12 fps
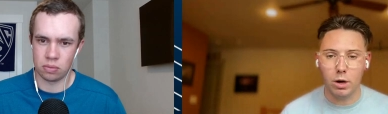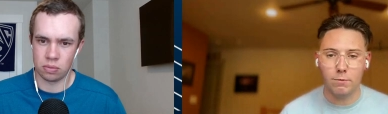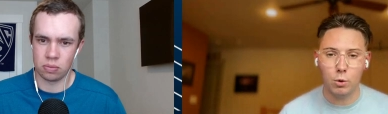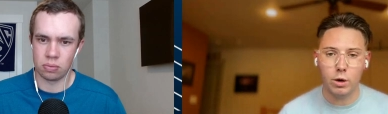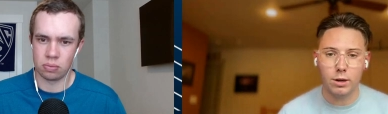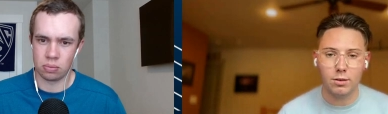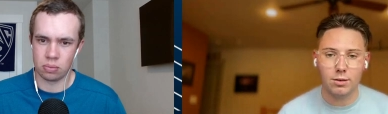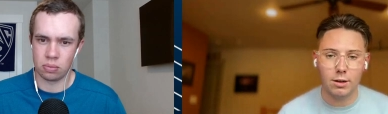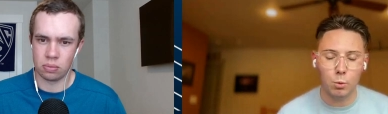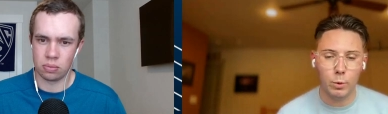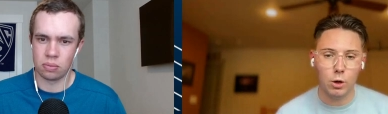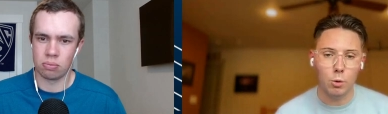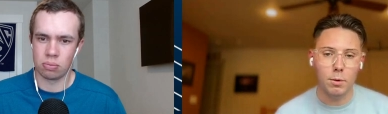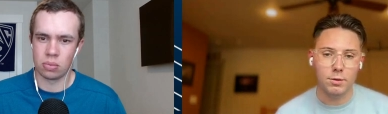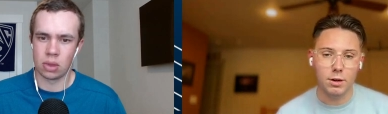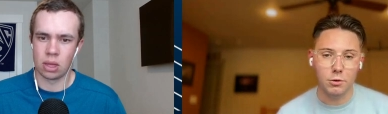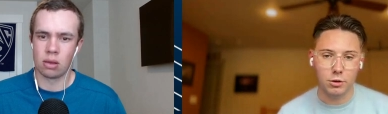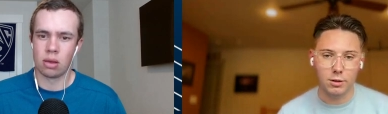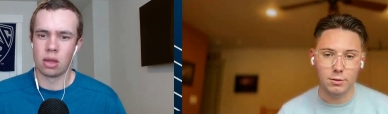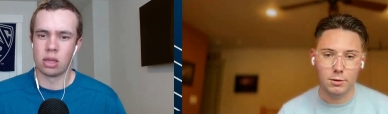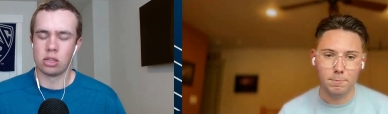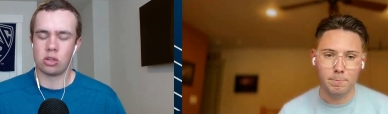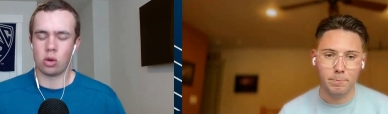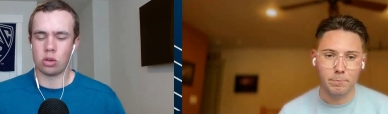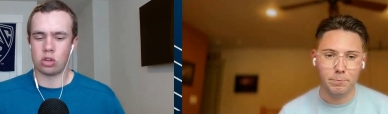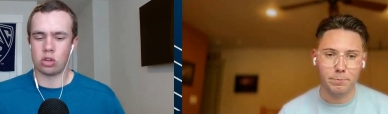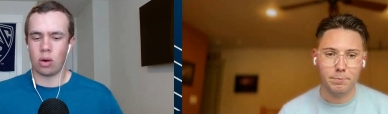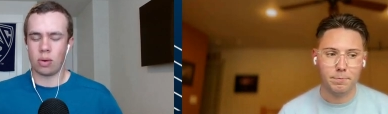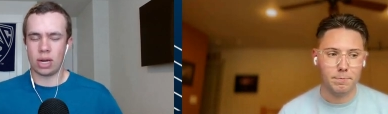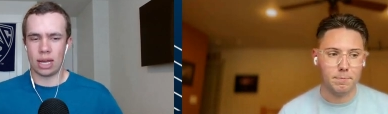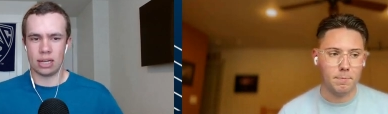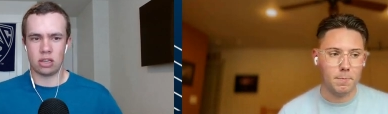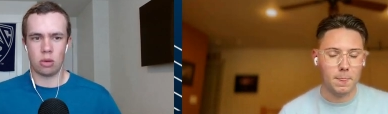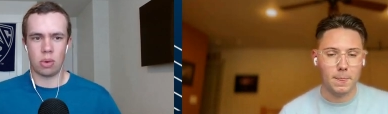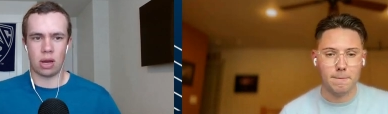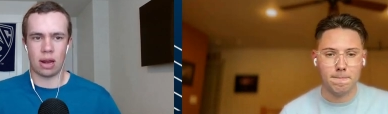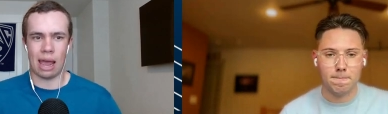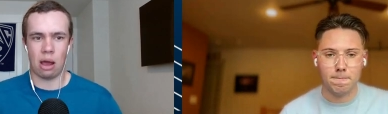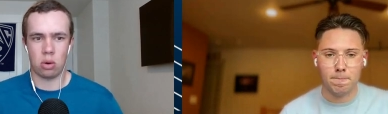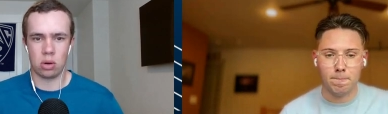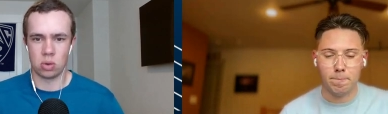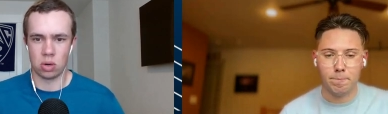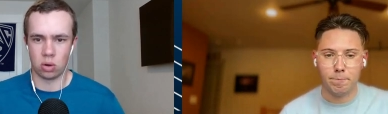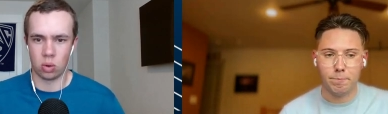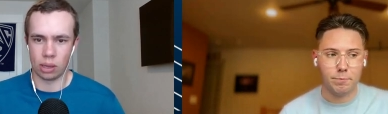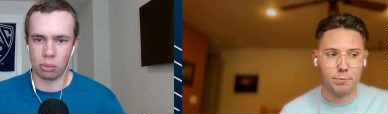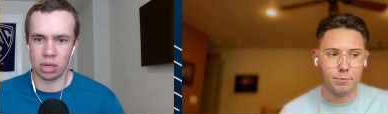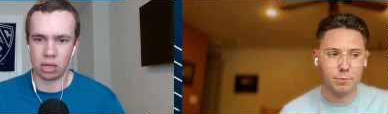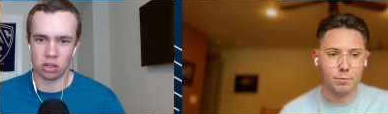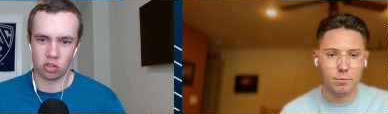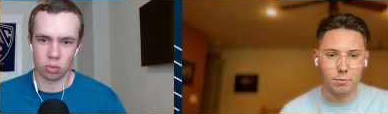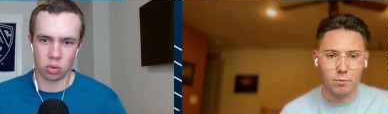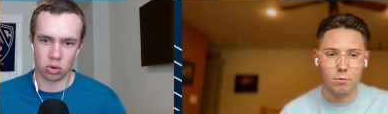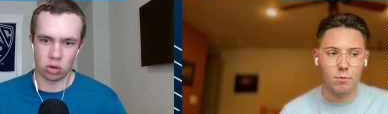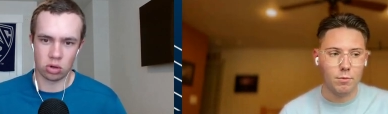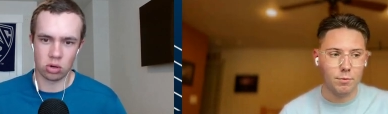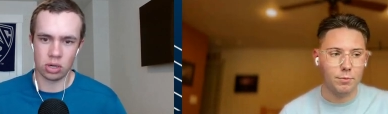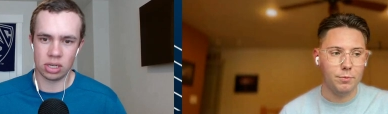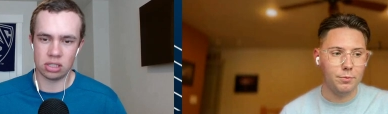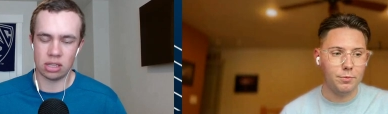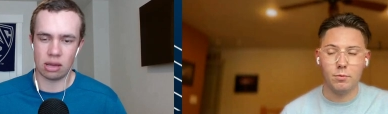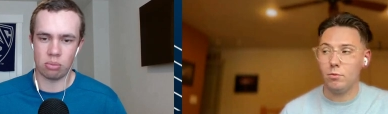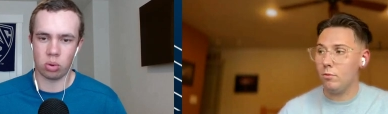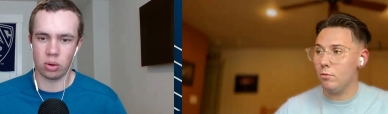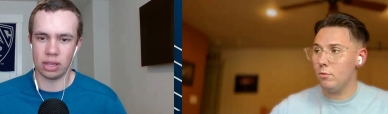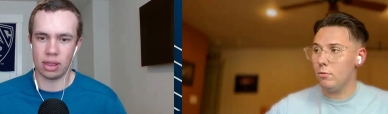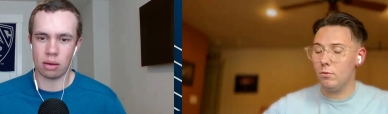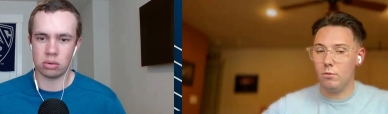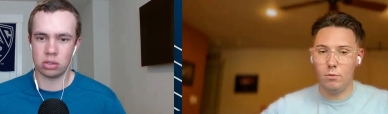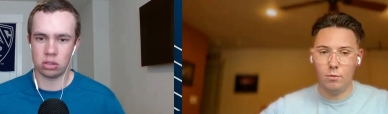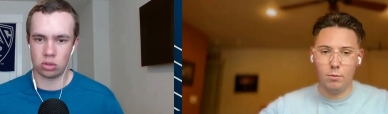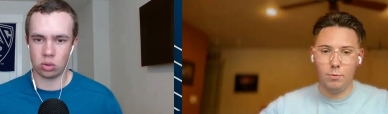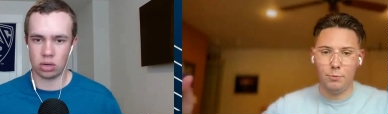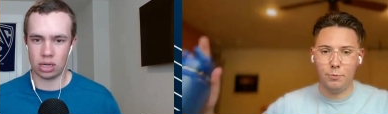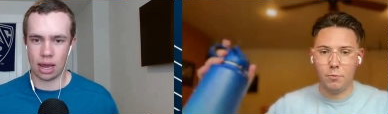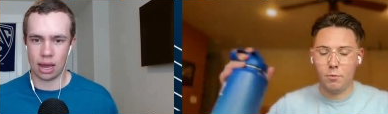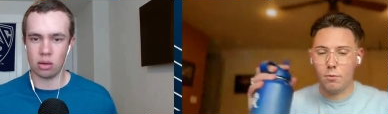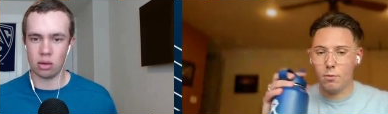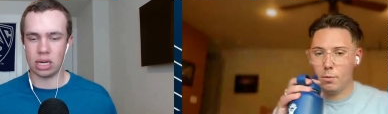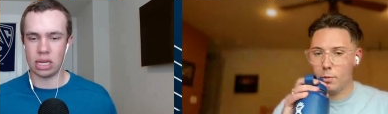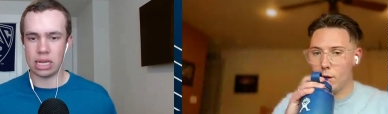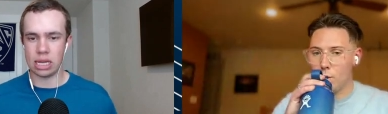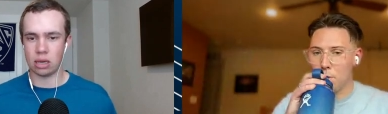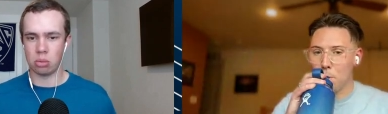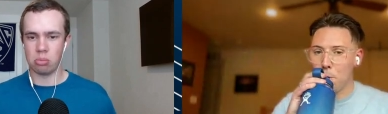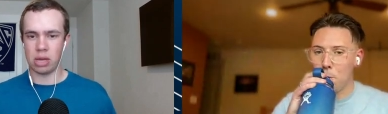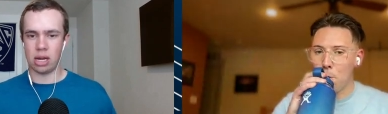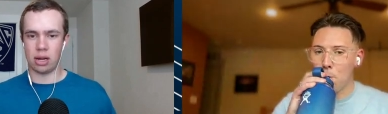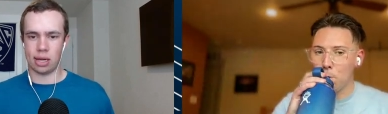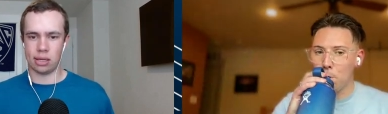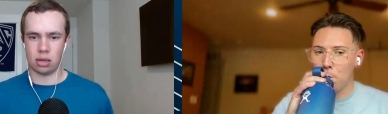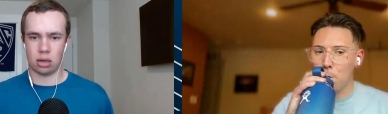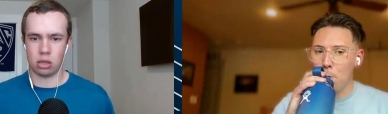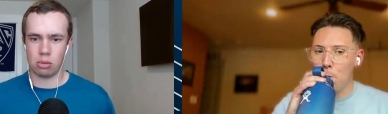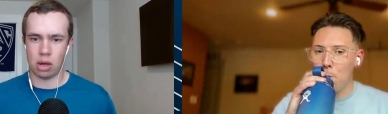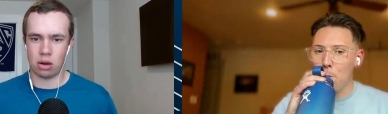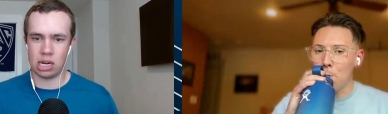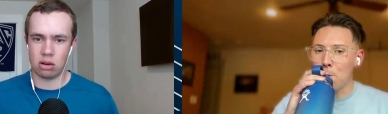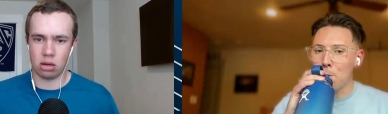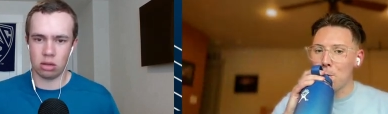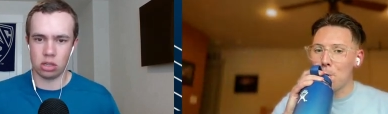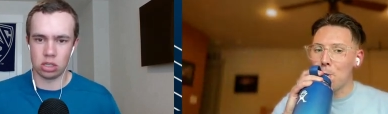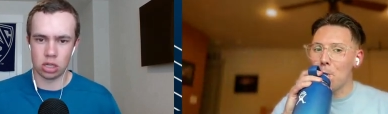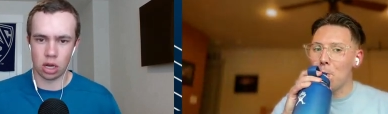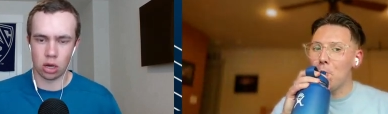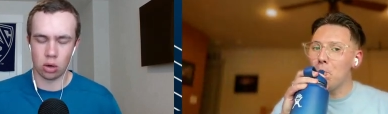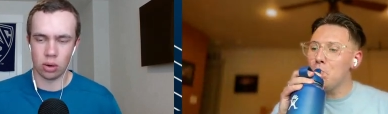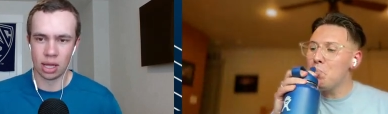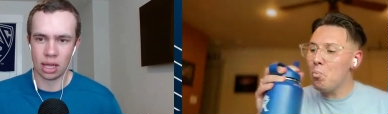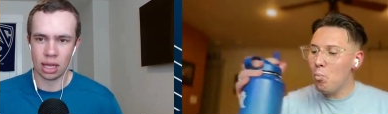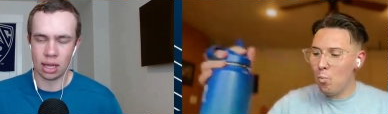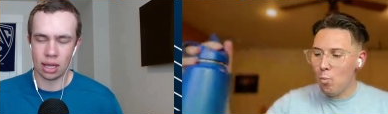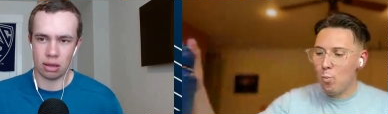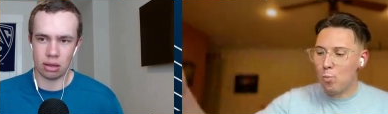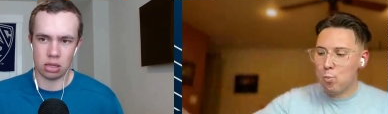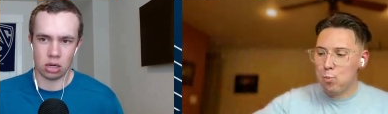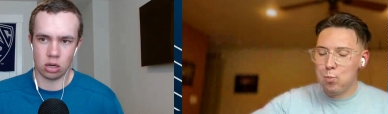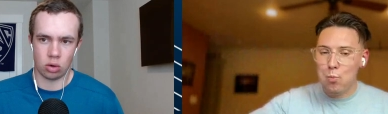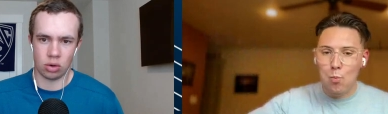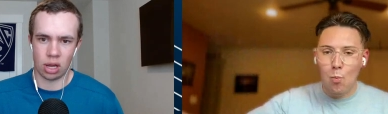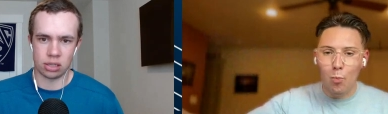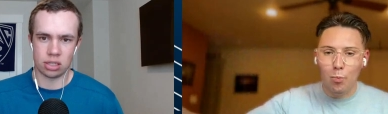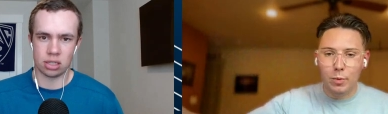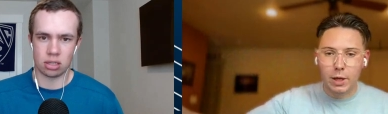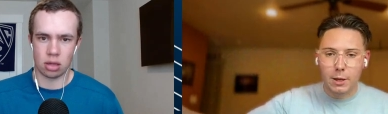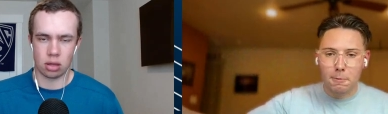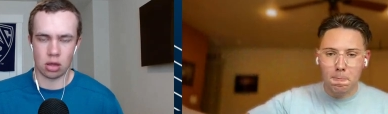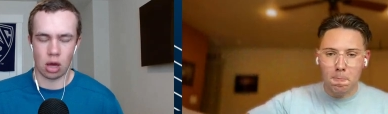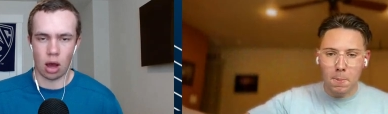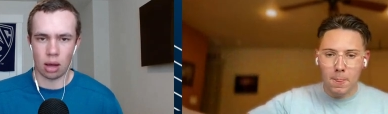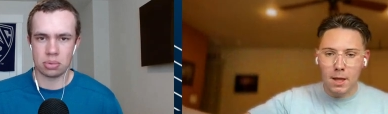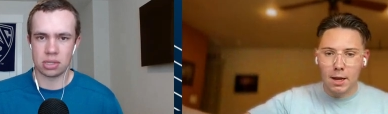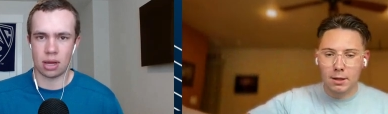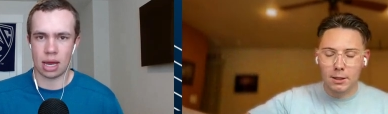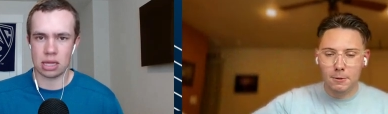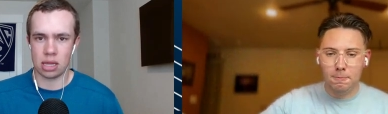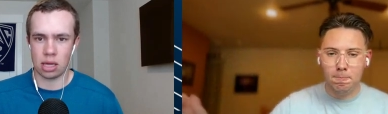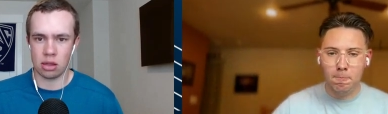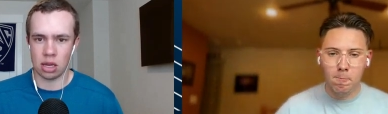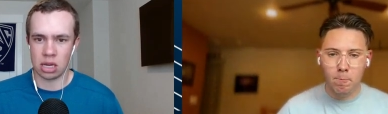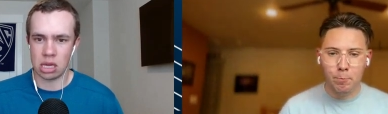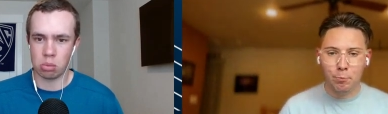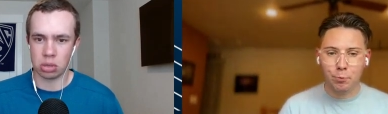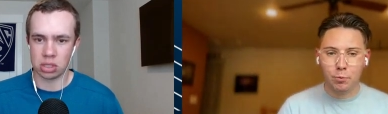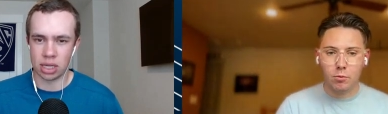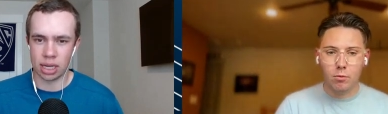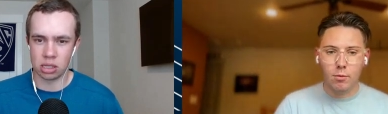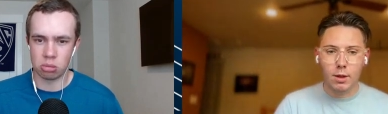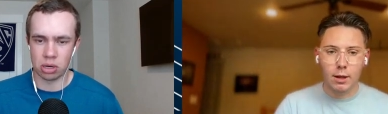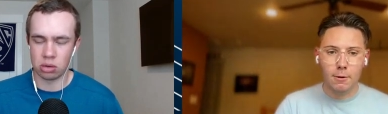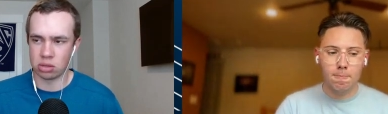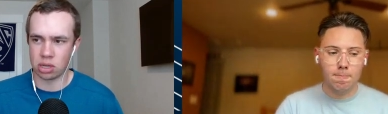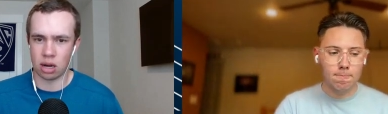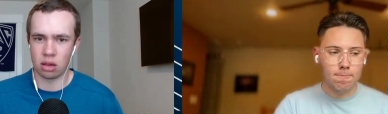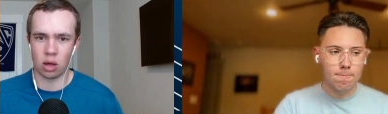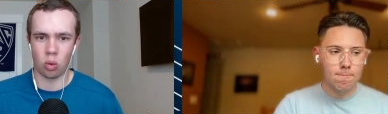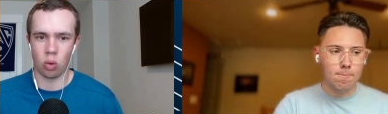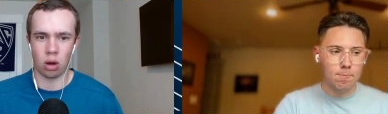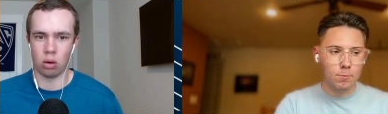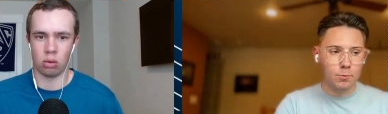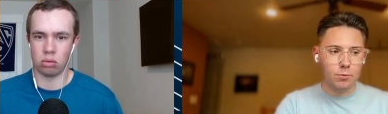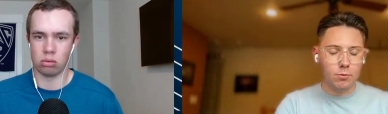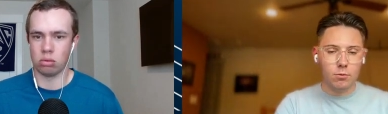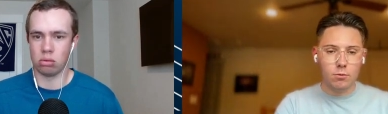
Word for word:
Speaker 1: one of Oregon State's weaker
Speaker 2: positions. So, so I want to ask you about Howard real quick because from a recruiting standpoint, that was the sort of guy that when he committed, I talked about here on the show you know not just the the upside that that he presents but it was kind of like whoa